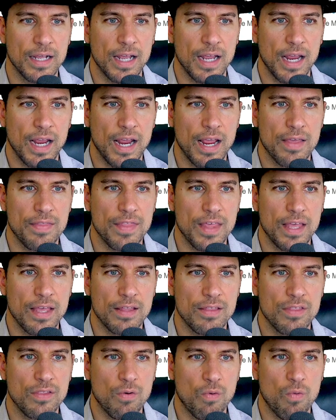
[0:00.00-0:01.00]
And
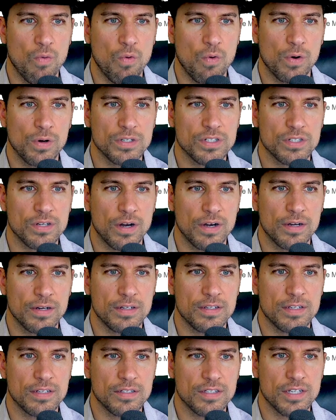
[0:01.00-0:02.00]
then the war started
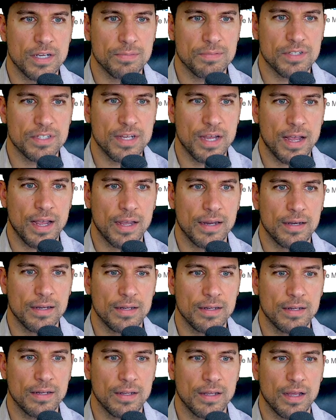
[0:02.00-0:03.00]
to subside
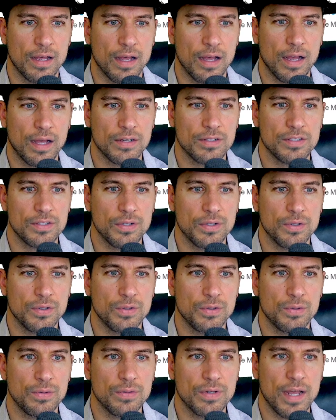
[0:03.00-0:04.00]
to
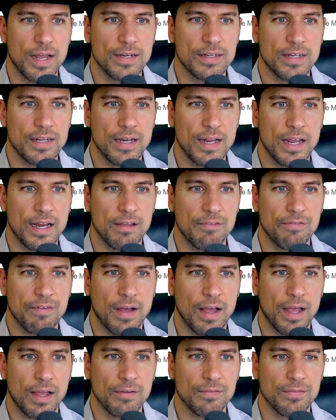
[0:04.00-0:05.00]

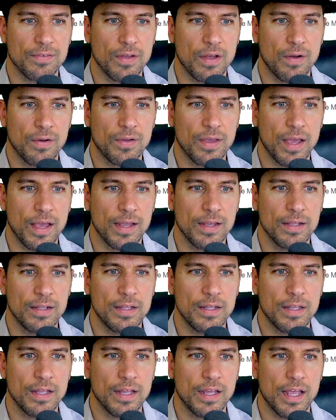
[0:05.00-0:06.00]
1985. Okay,
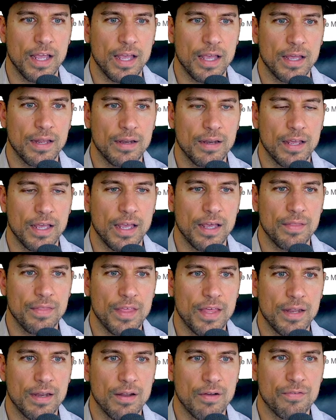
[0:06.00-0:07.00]
and
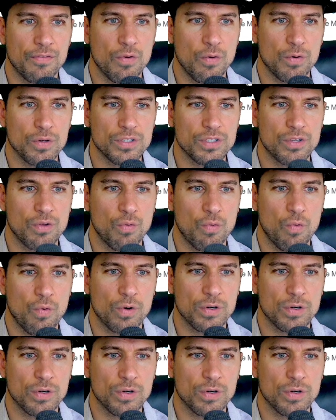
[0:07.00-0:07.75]
then of course the war